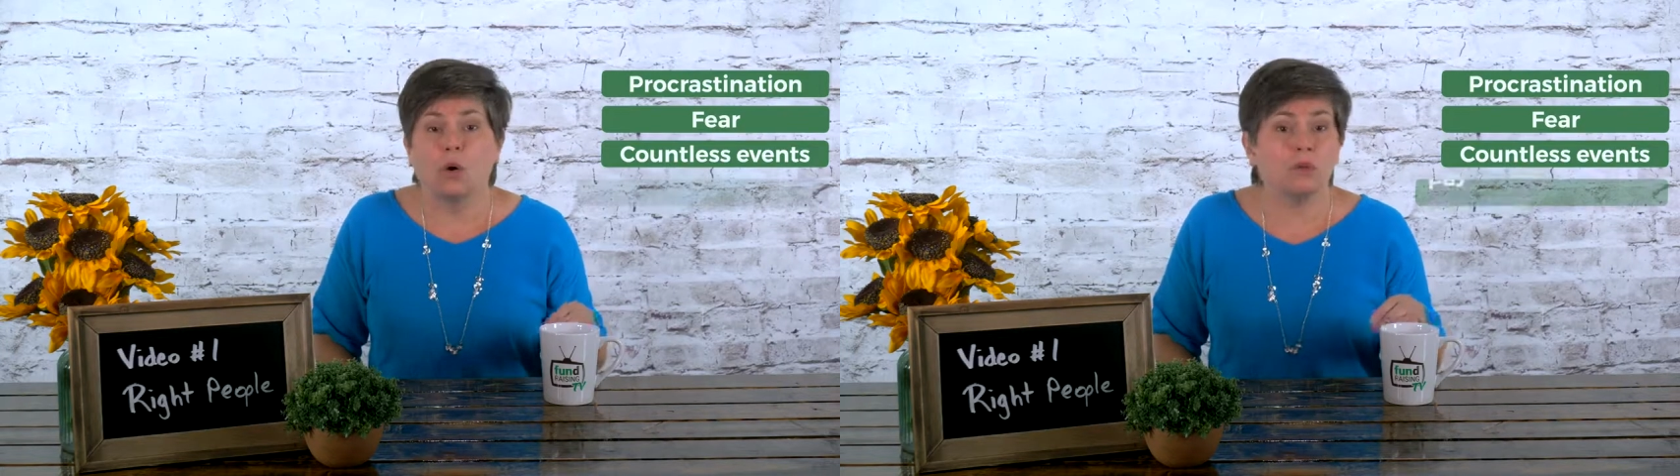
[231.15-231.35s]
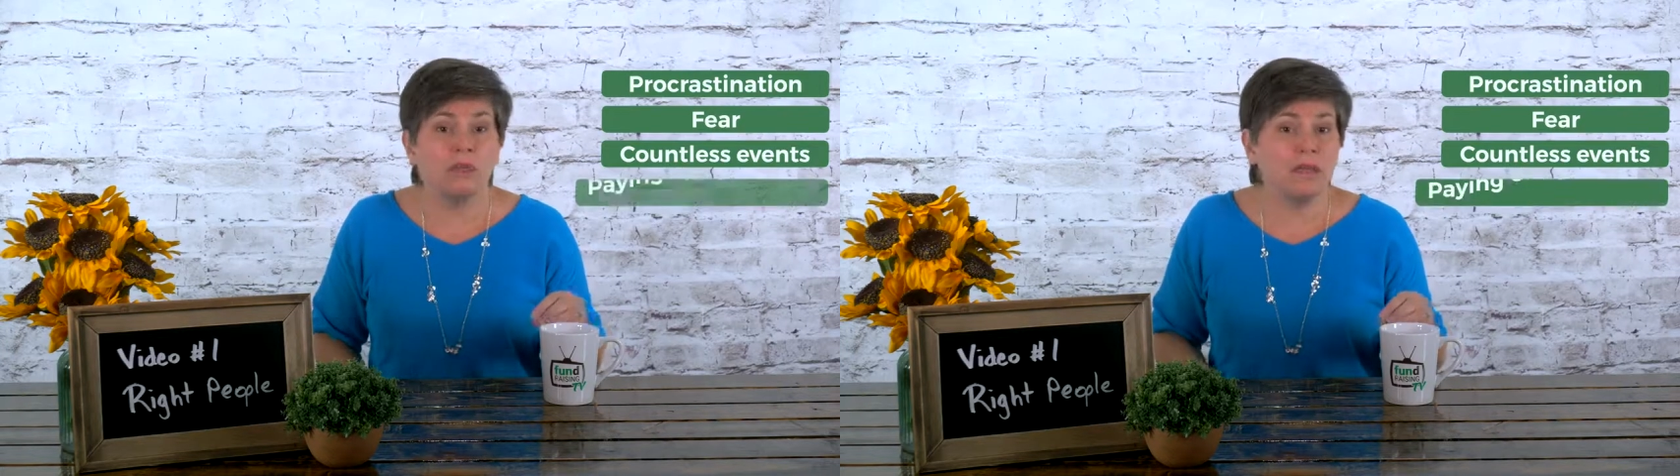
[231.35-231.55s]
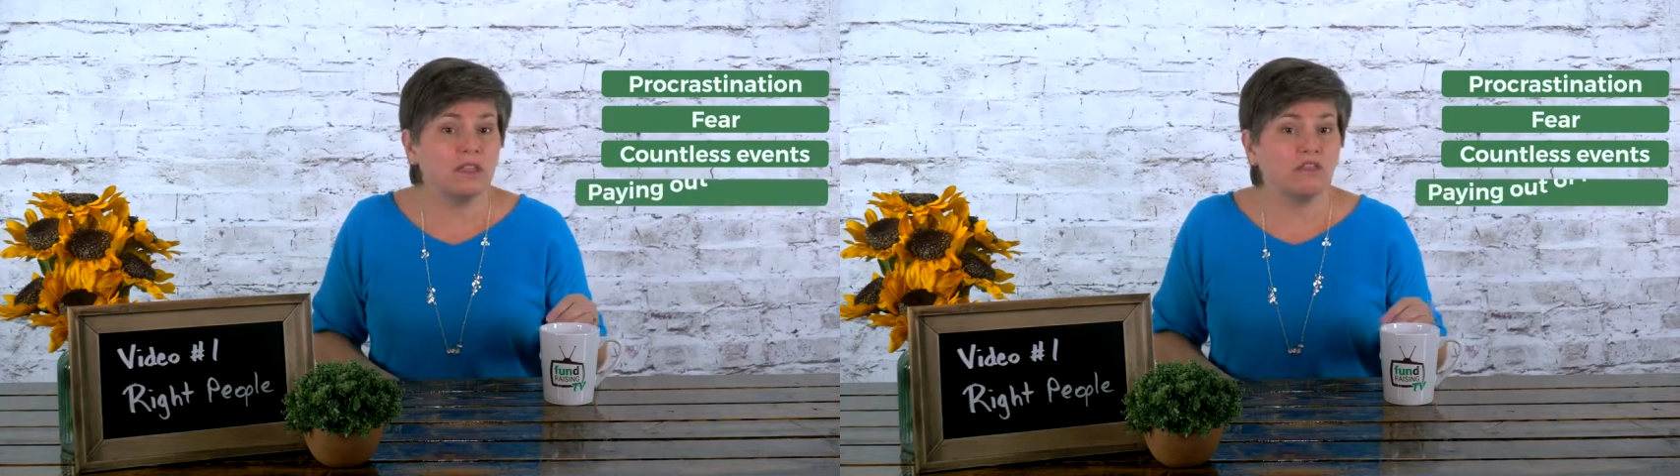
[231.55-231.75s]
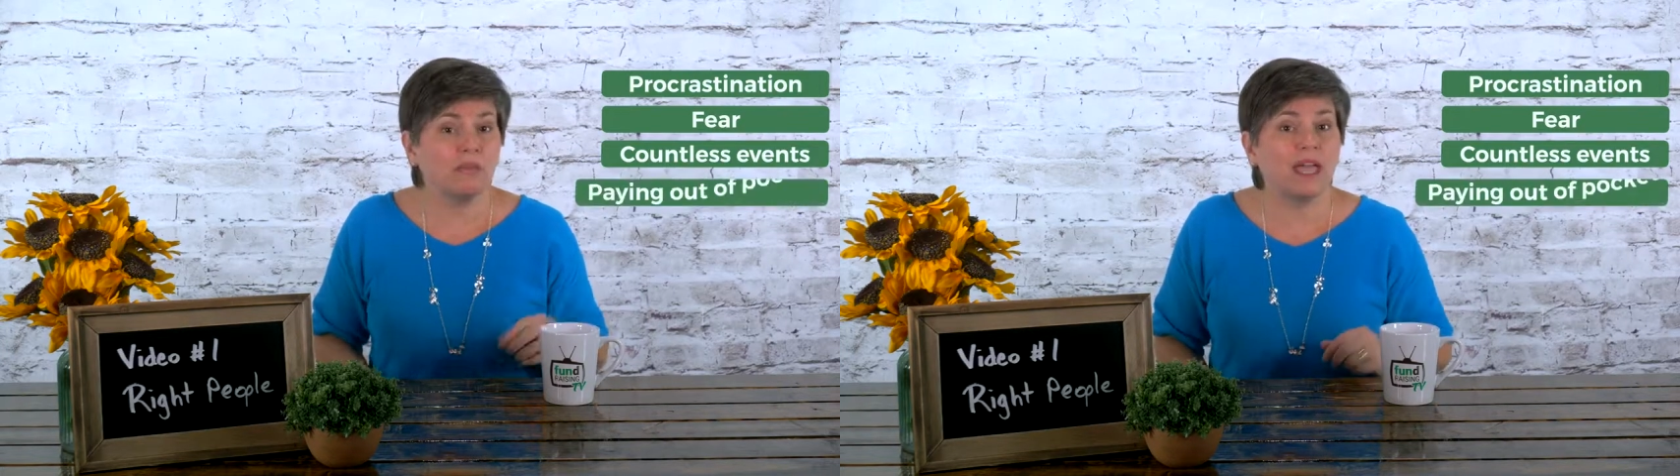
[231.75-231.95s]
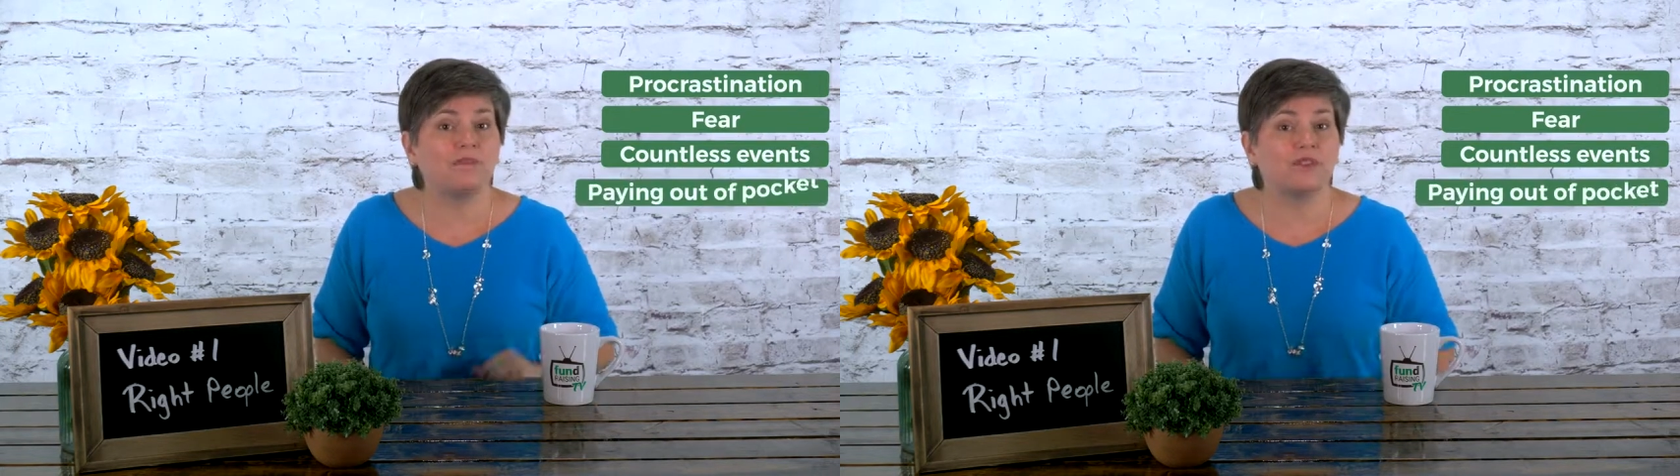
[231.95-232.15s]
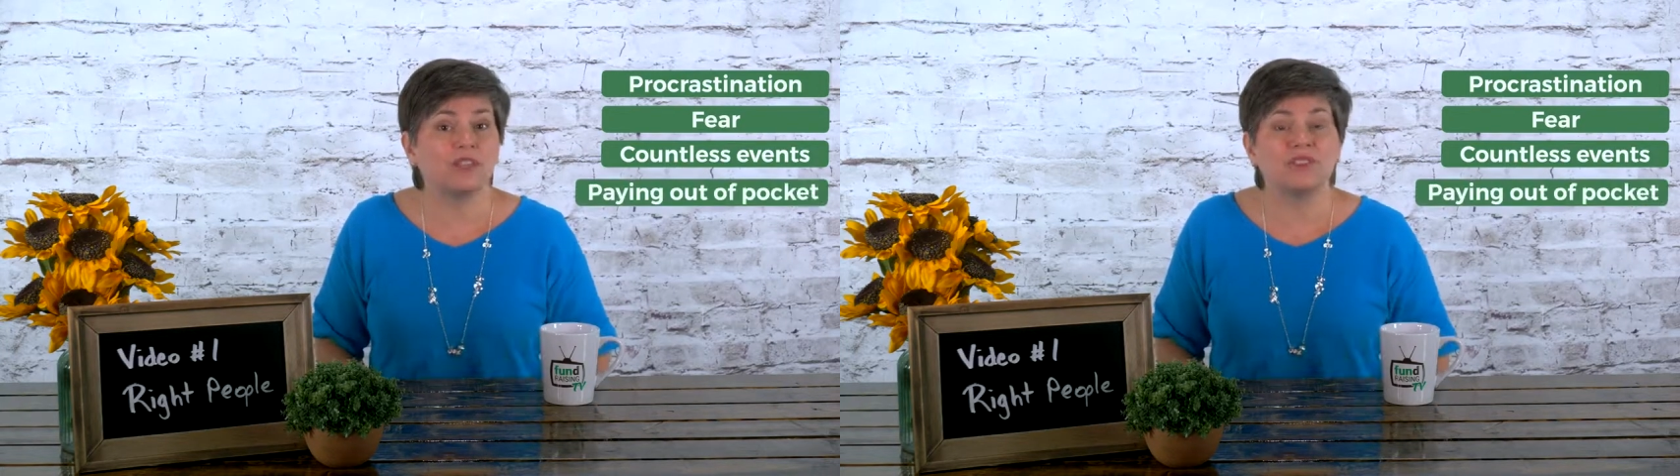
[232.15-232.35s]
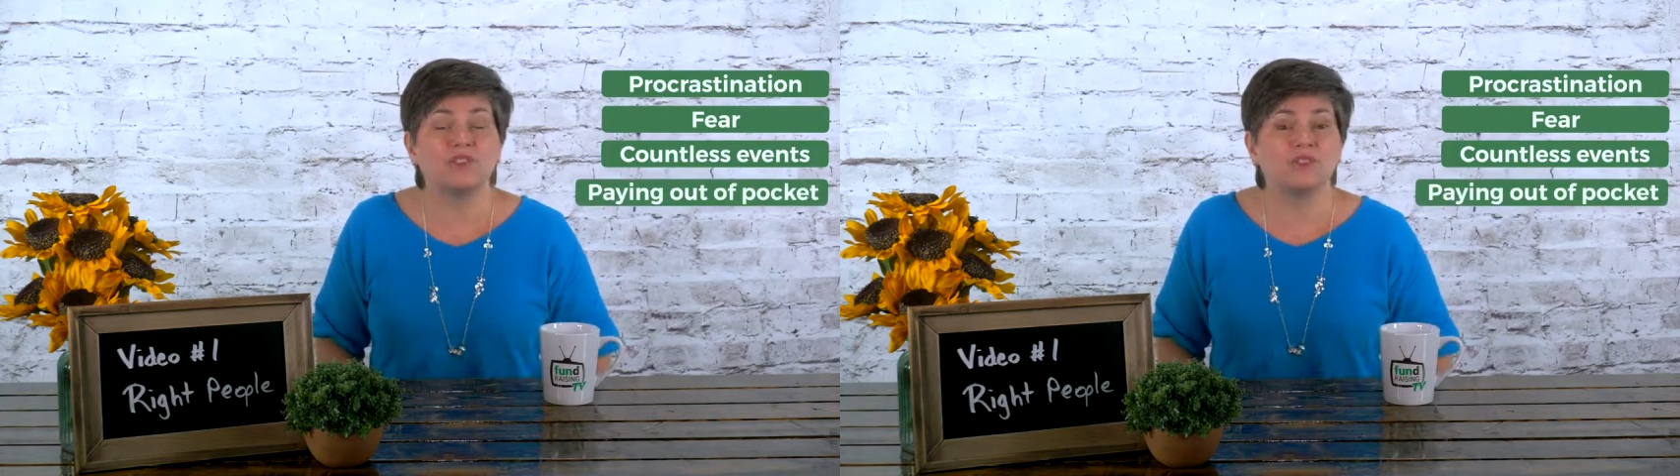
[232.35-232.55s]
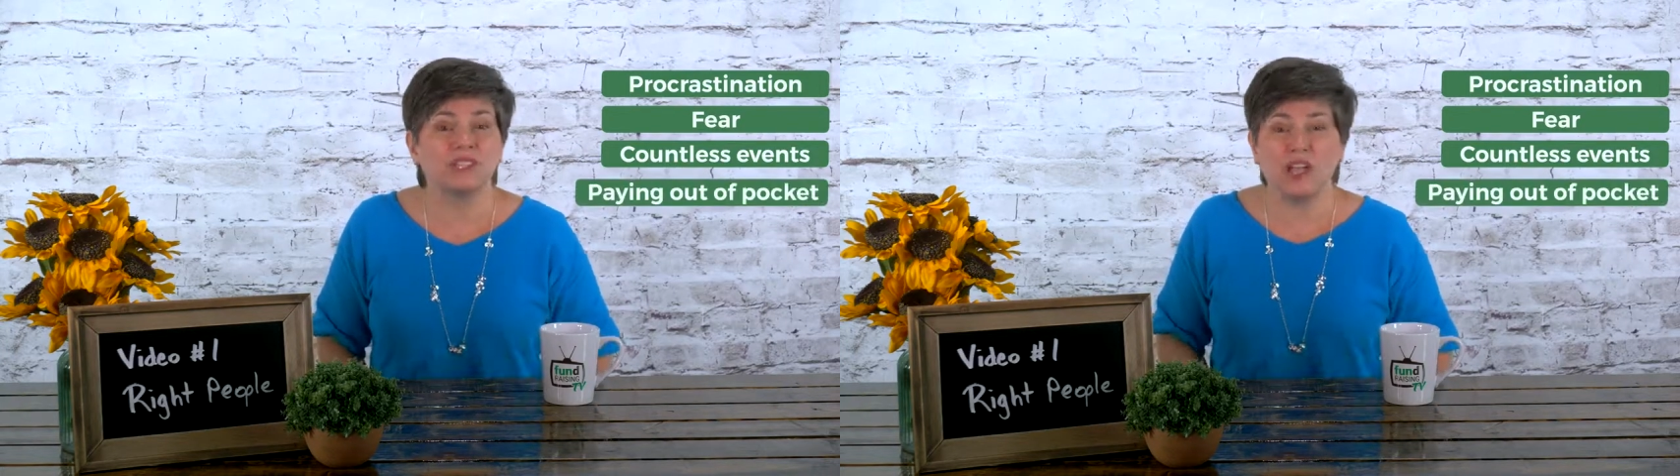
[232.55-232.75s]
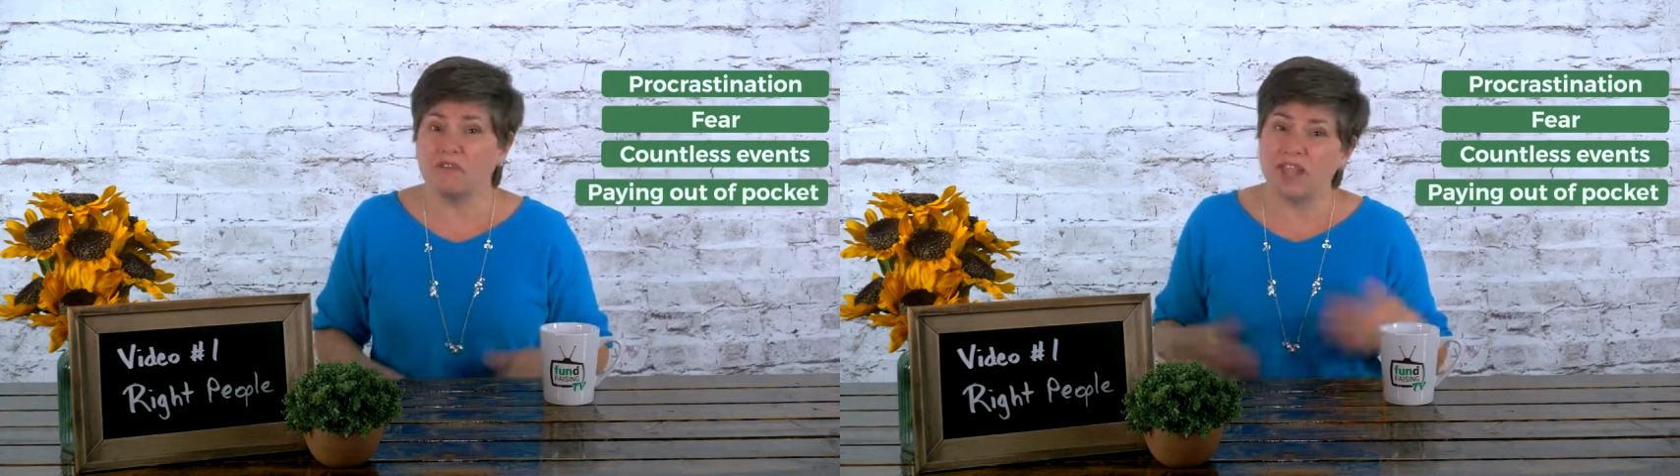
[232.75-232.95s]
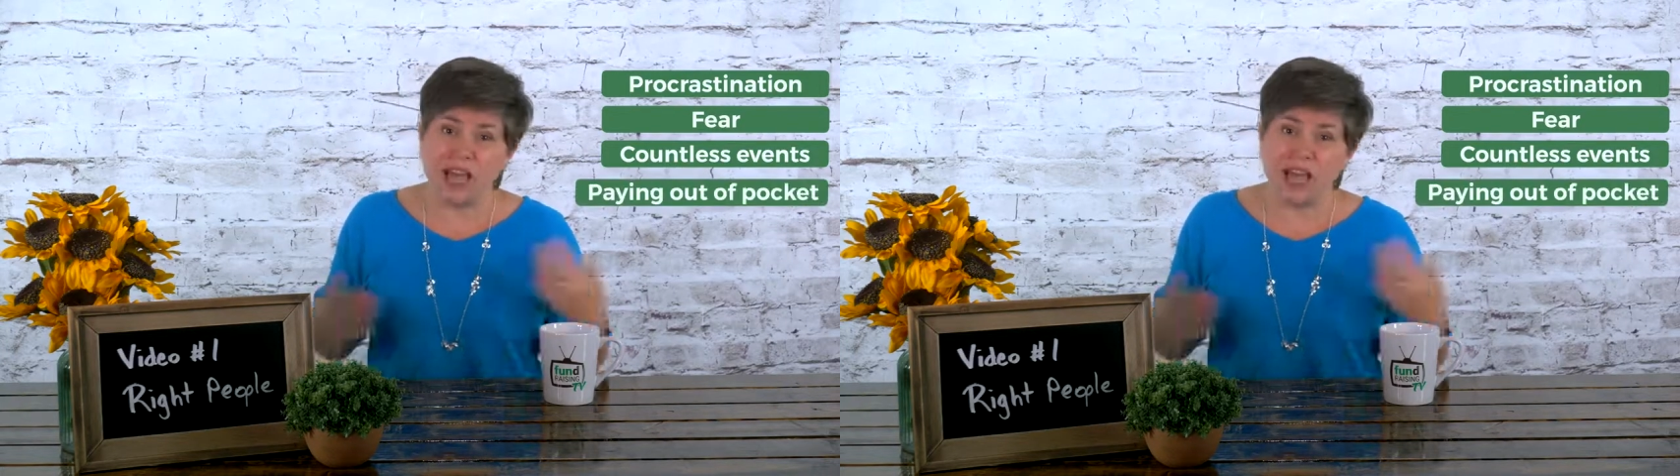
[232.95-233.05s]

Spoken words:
Or maybe you've paid for things yourself